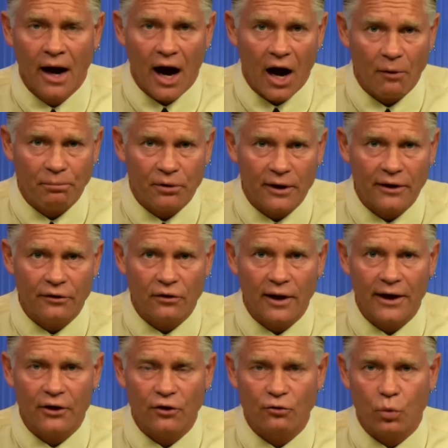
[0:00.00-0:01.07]
I'll play the
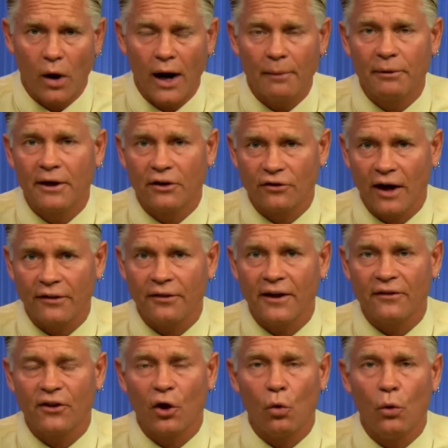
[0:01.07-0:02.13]
Lakers. Why? Because I
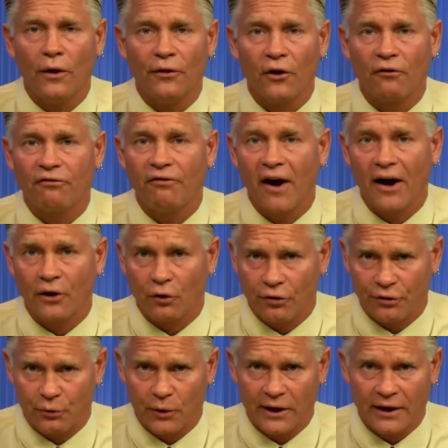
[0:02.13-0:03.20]
think they'll win their final
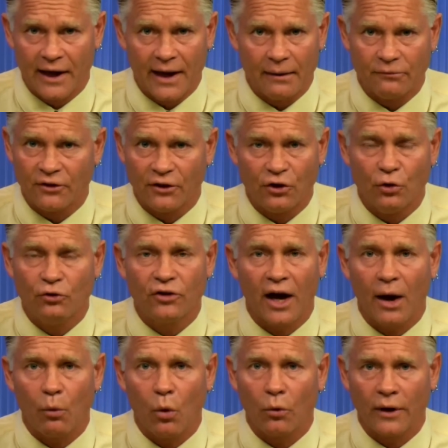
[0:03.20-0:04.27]
three games, and Utah
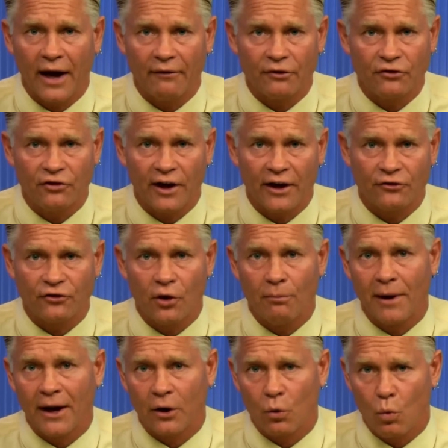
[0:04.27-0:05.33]
won't have a chance no
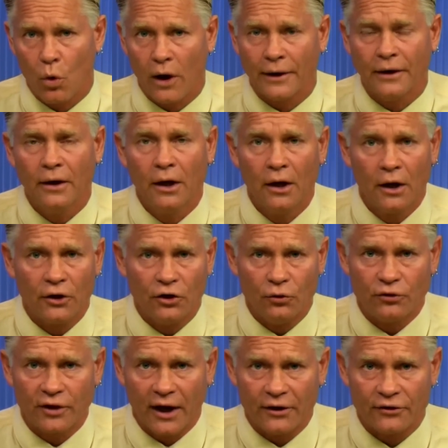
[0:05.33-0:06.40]
matter what
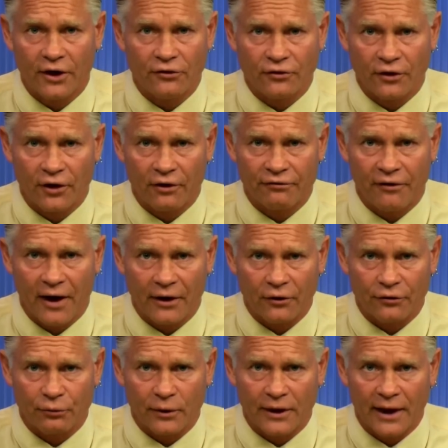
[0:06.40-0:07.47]
Utah does in their final
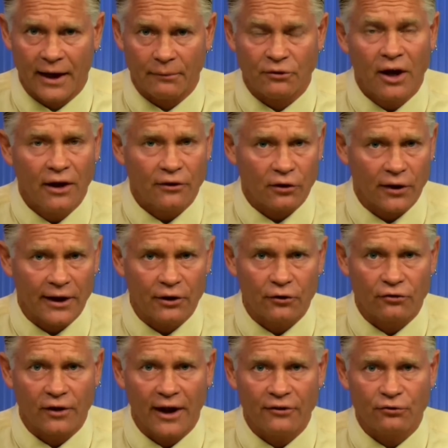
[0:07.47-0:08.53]
three games. The
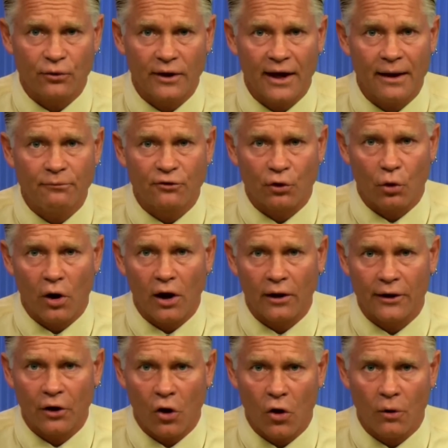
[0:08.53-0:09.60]
Lakers' last three games, they're all
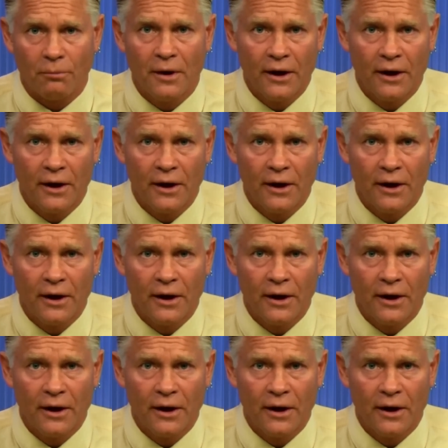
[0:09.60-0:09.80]
at home.